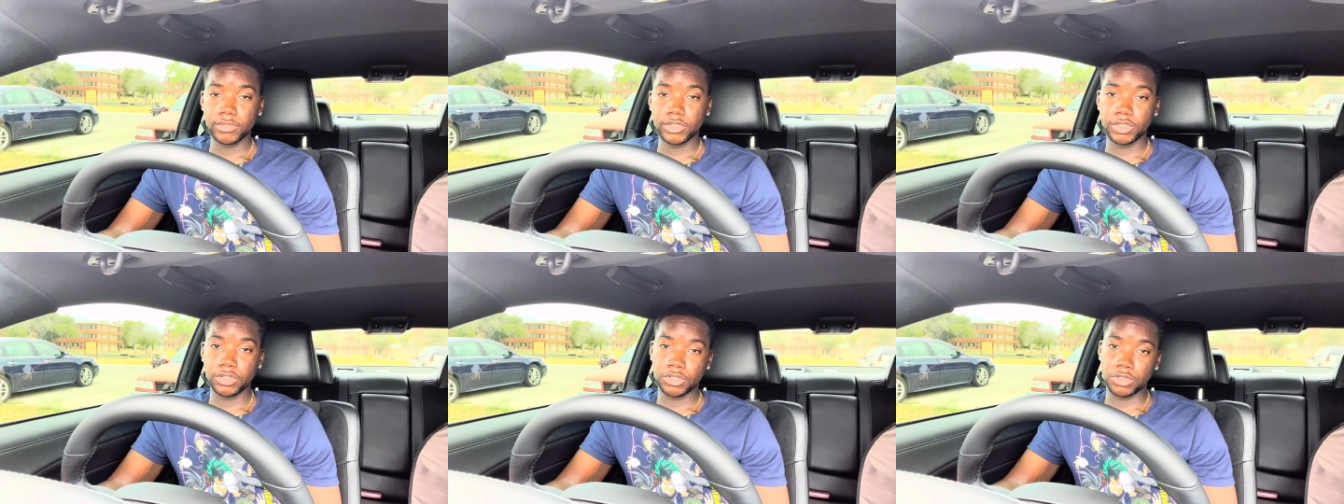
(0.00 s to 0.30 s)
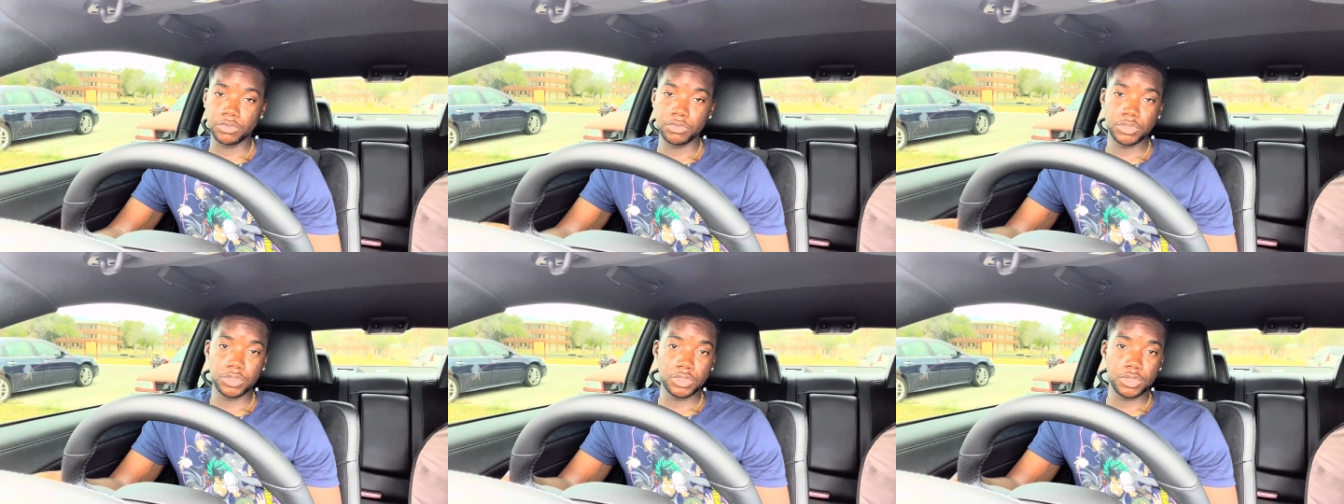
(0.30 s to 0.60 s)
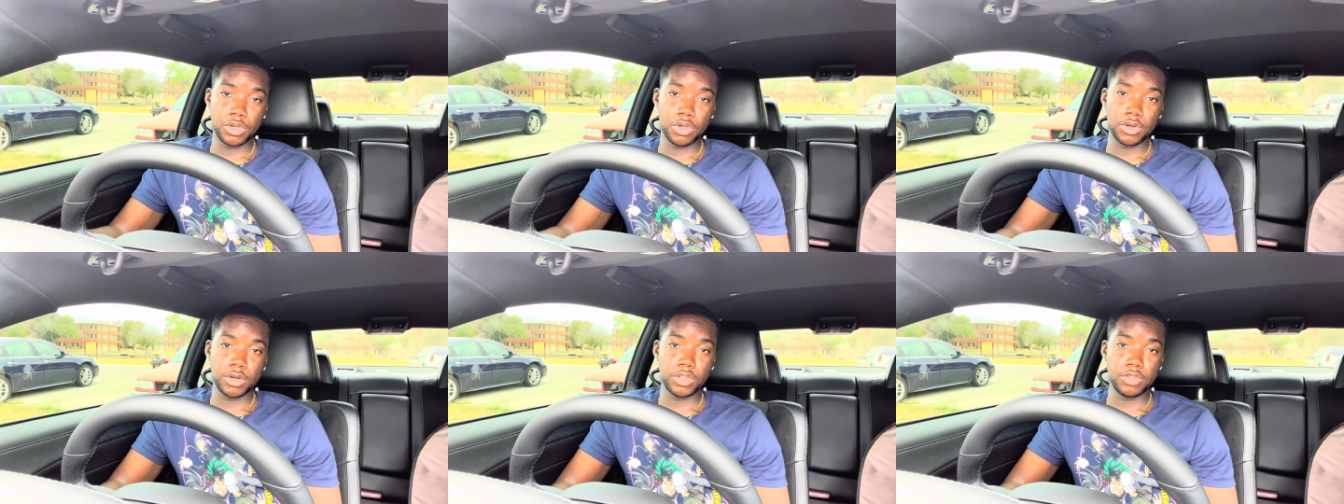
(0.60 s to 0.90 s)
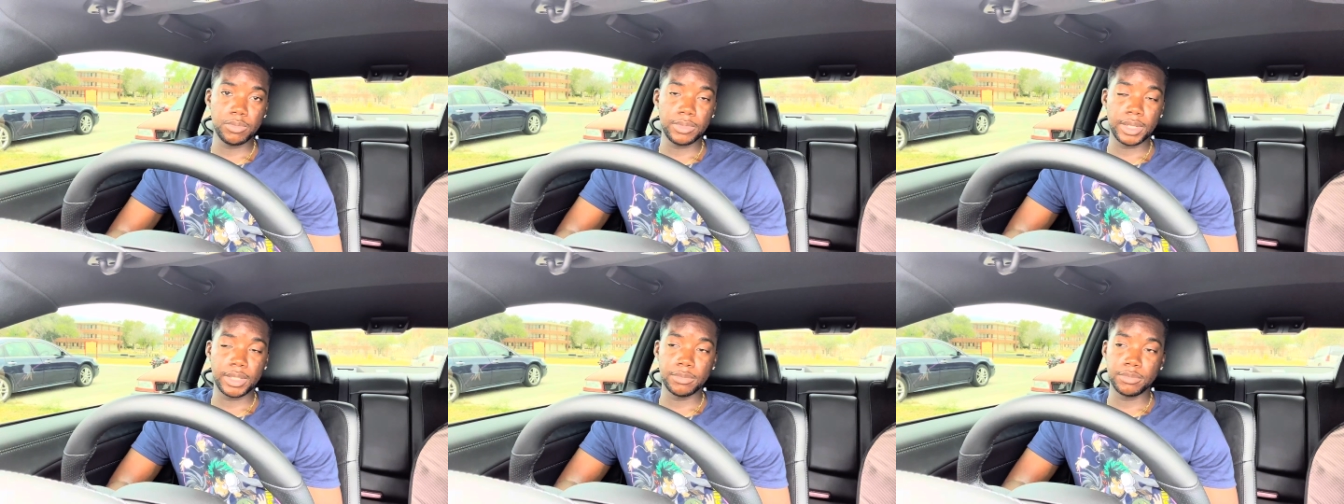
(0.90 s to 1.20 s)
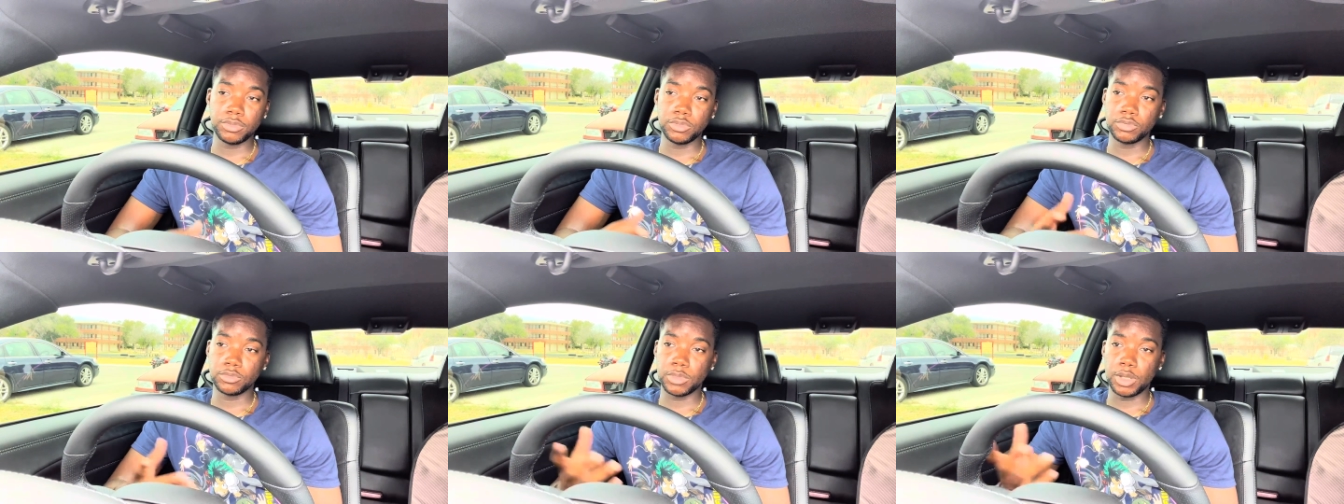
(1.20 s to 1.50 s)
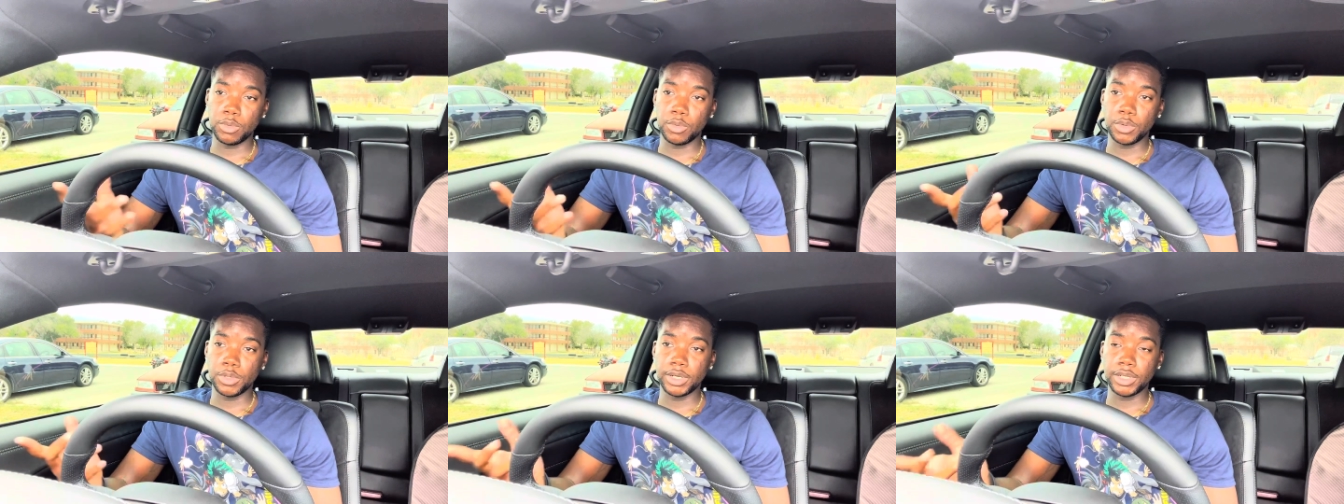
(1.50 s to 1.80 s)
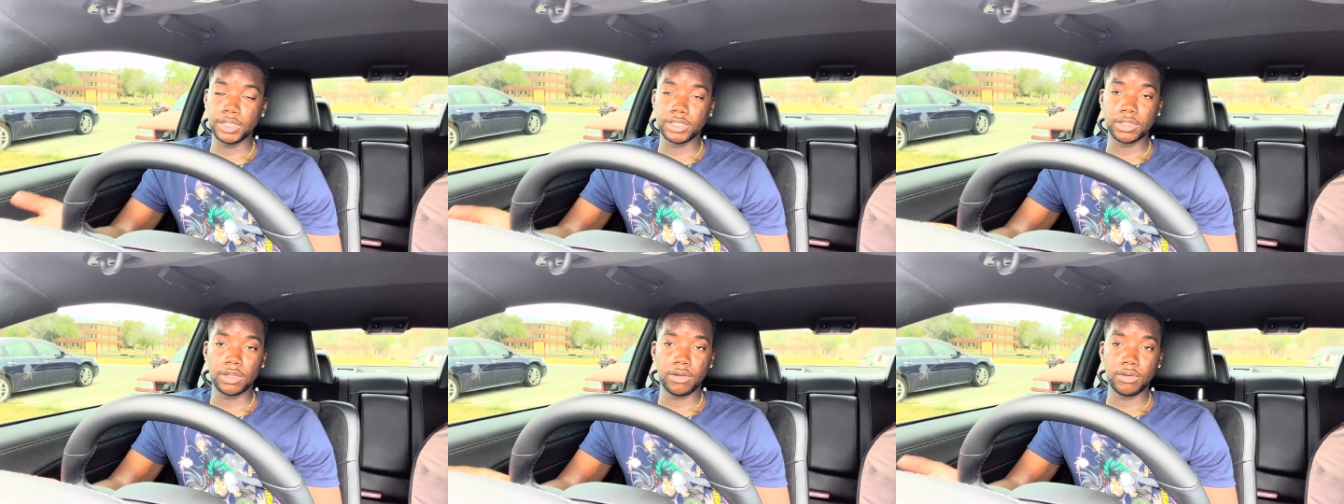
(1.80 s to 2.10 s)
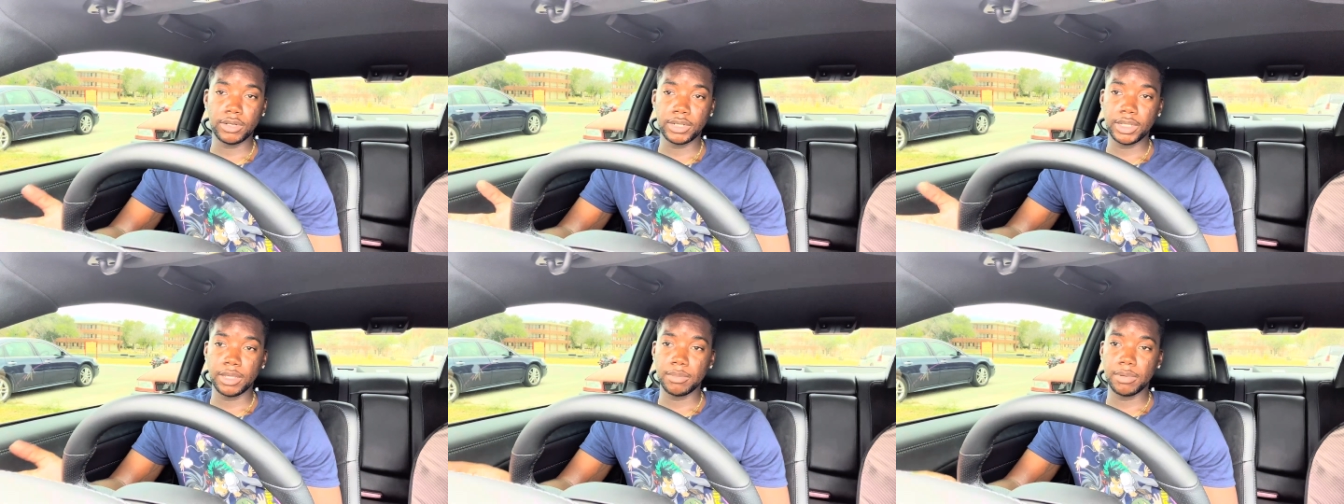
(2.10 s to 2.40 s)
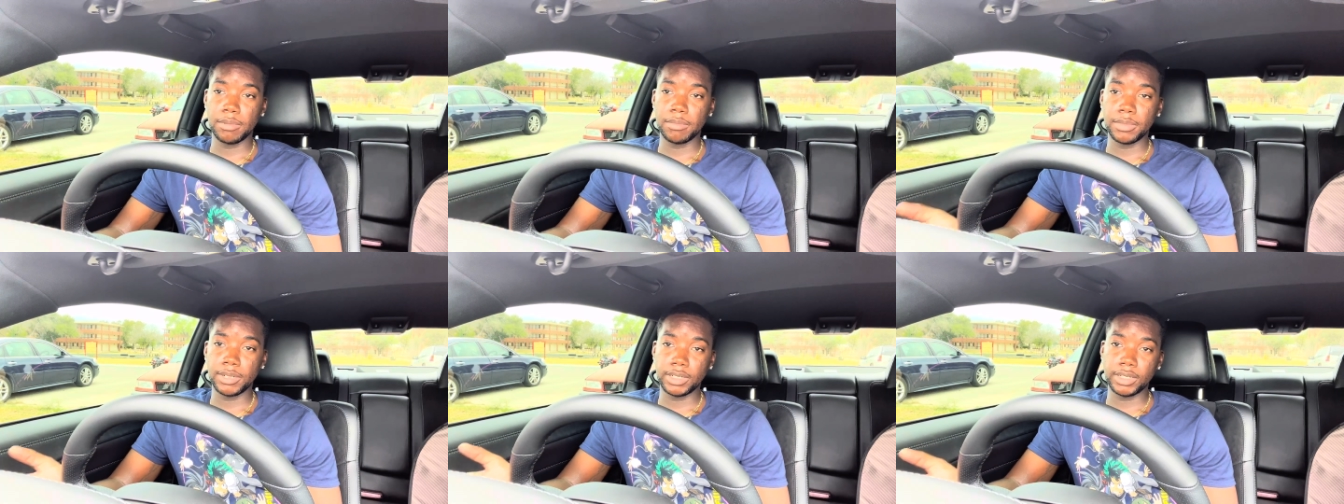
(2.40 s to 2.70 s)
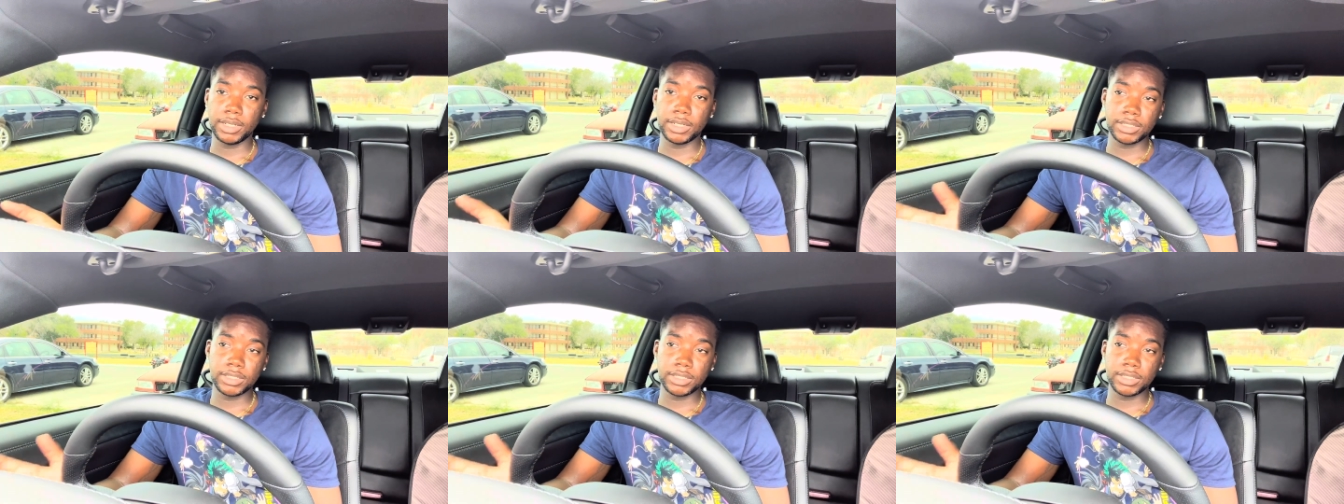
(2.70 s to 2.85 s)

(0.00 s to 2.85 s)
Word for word: So as soon as you go there, you be like, boom, I want this. I already got my money.